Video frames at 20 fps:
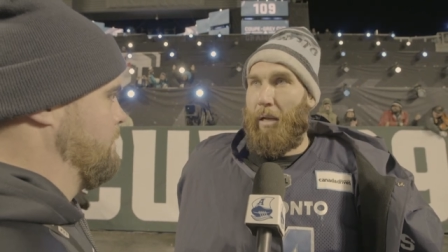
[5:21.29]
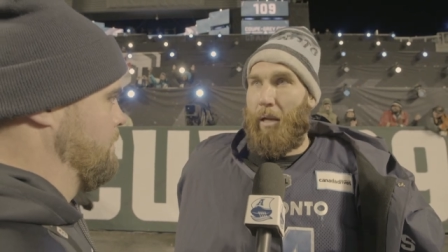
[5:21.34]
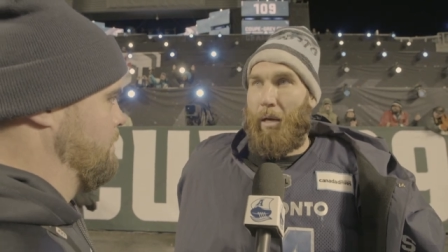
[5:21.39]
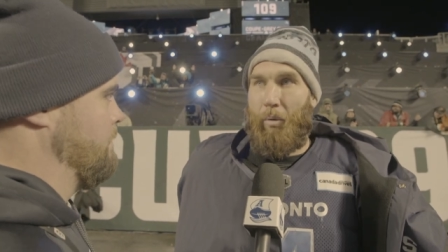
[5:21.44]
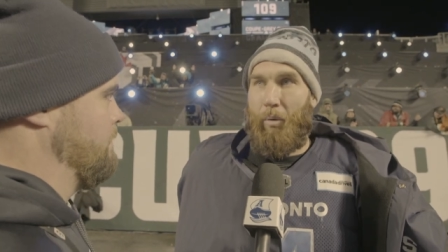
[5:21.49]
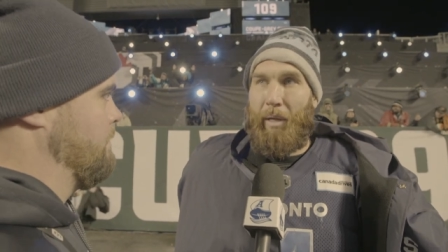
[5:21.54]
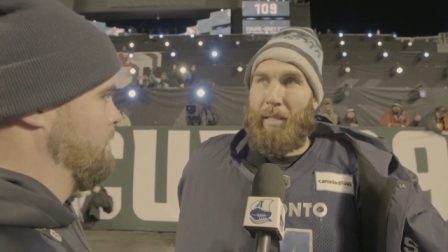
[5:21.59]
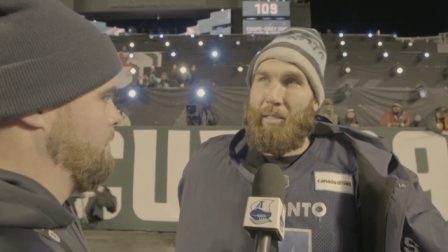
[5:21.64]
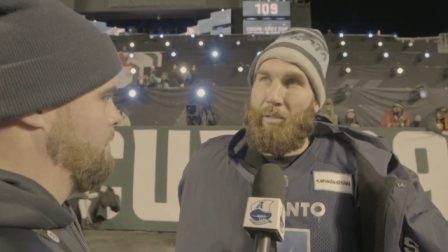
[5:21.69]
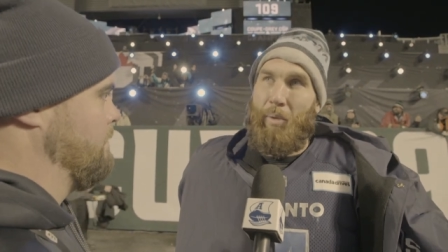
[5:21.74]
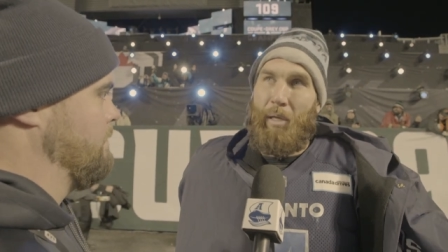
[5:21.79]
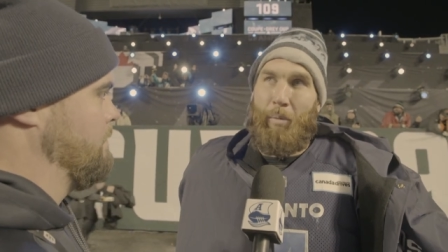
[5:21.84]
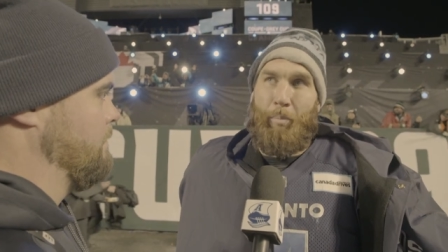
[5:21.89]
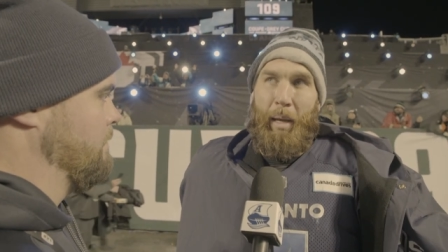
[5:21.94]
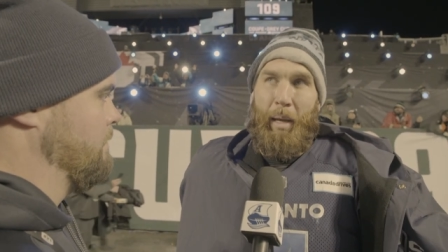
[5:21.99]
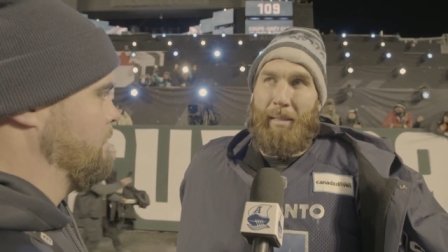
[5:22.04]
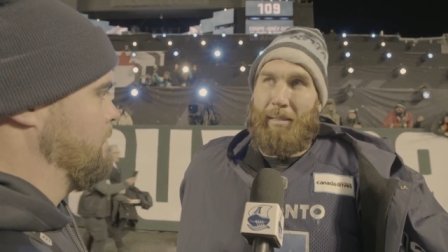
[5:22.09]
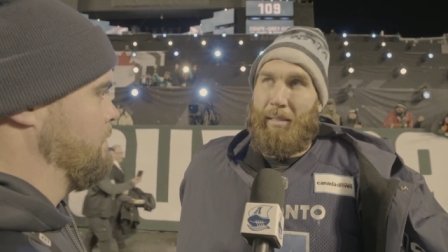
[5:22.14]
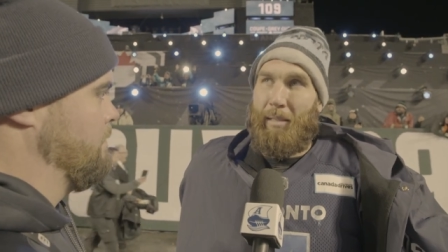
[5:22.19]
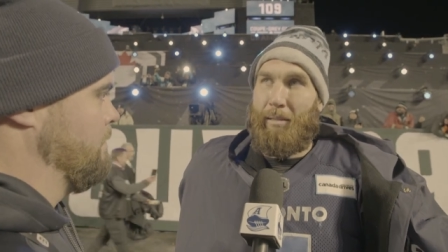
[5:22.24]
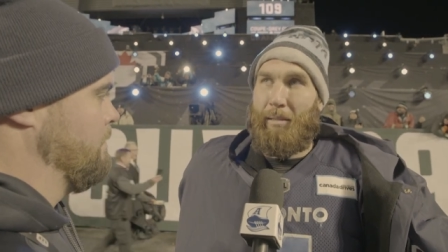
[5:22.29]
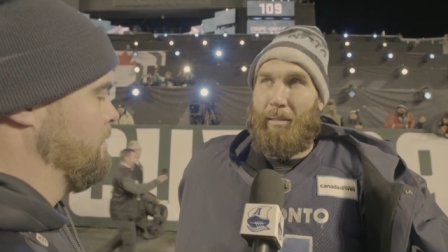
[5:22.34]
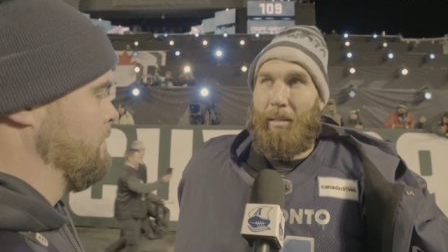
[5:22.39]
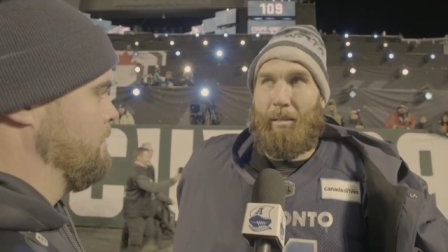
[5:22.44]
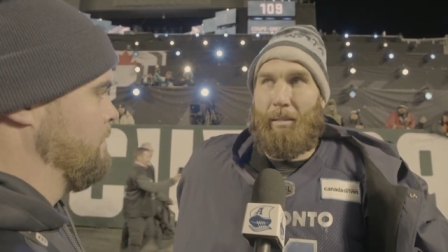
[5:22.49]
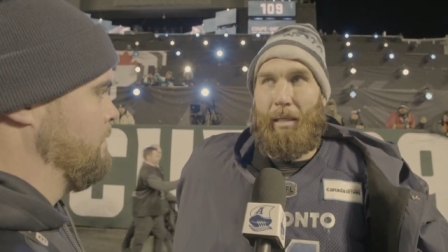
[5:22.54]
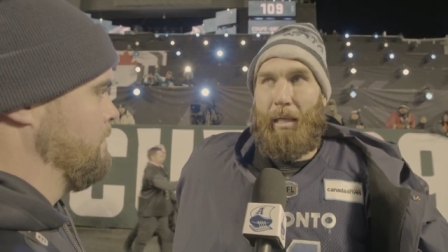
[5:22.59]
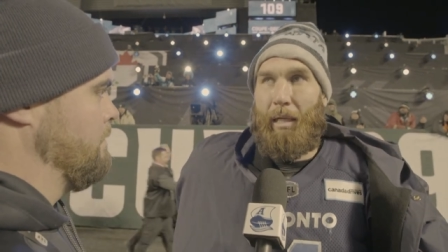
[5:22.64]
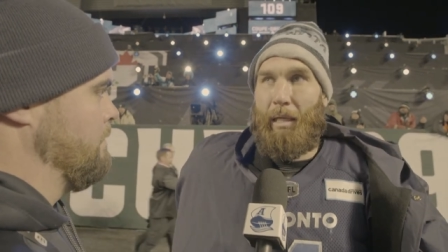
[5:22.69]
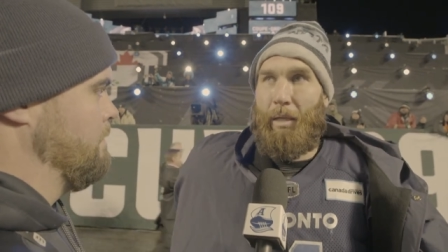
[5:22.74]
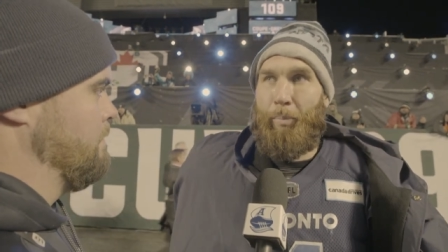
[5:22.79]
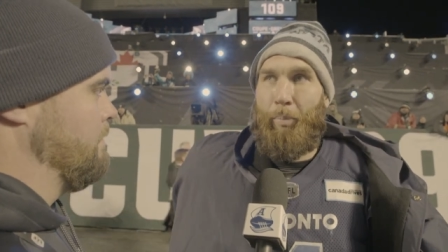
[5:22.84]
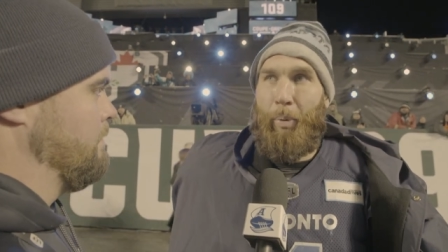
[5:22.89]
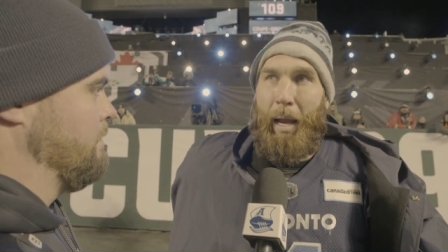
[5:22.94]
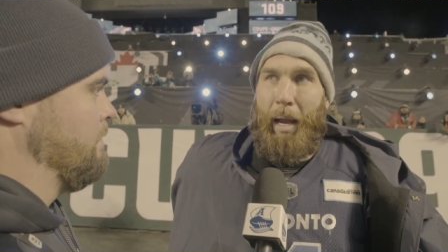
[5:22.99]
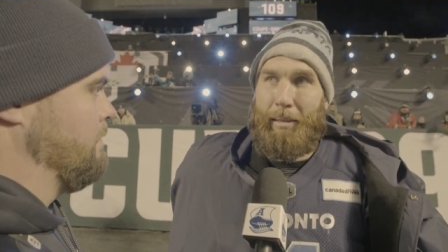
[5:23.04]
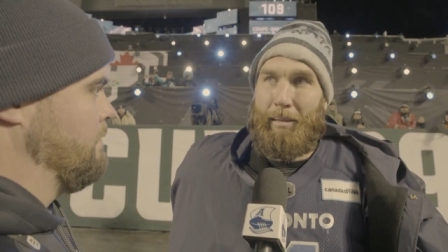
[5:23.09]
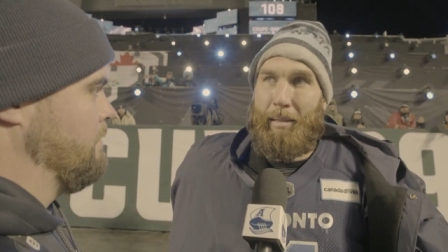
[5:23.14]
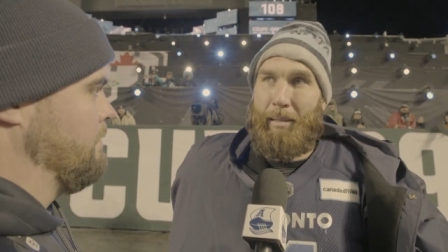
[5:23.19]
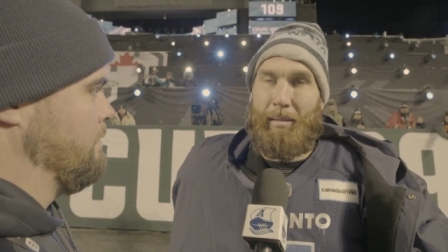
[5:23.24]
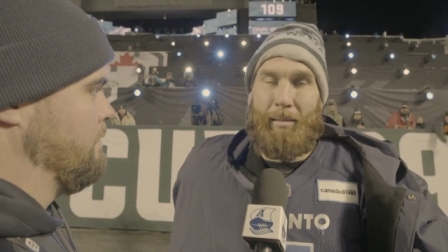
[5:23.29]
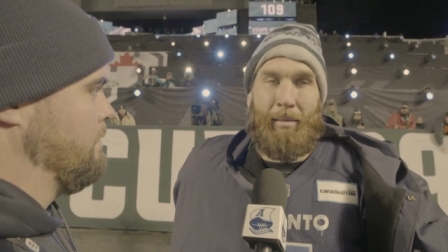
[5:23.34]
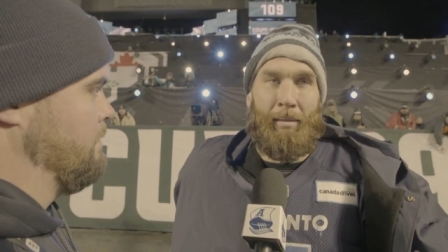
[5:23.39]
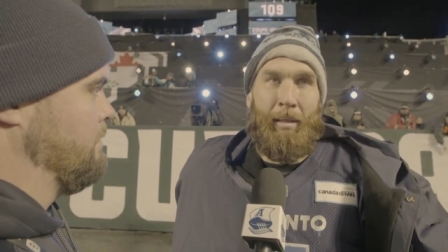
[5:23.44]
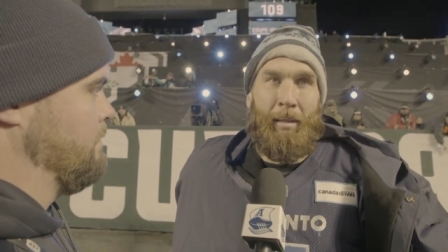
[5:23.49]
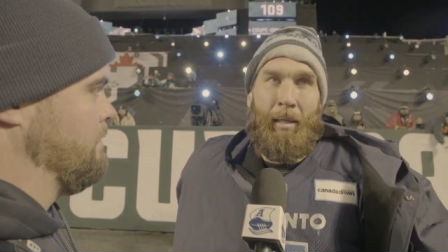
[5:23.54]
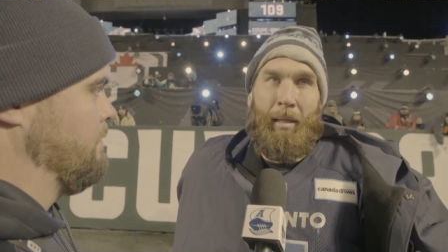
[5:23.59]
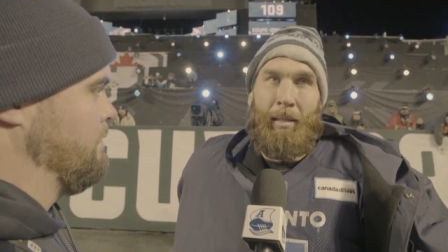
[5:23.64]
On a week-to-week basis, just getting to practice,